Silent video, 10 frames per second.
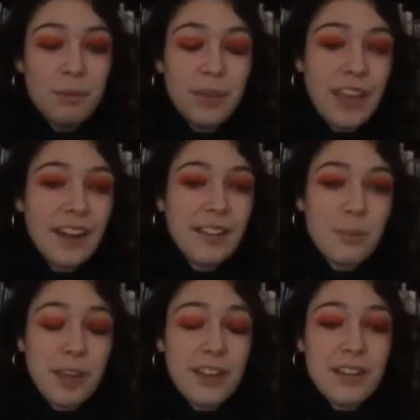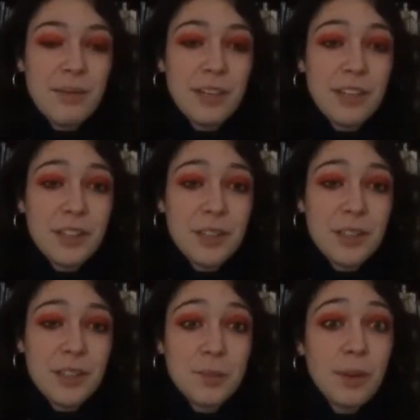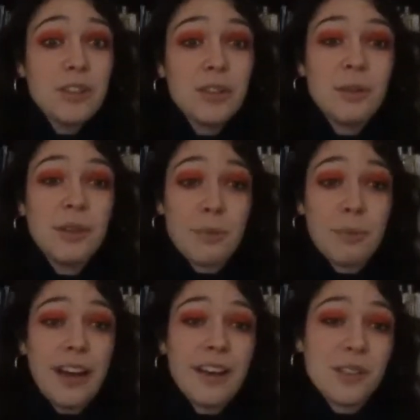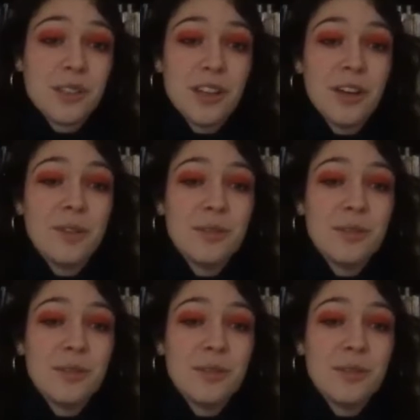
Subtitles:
beginning of the pandemic, especially when you're by yourself.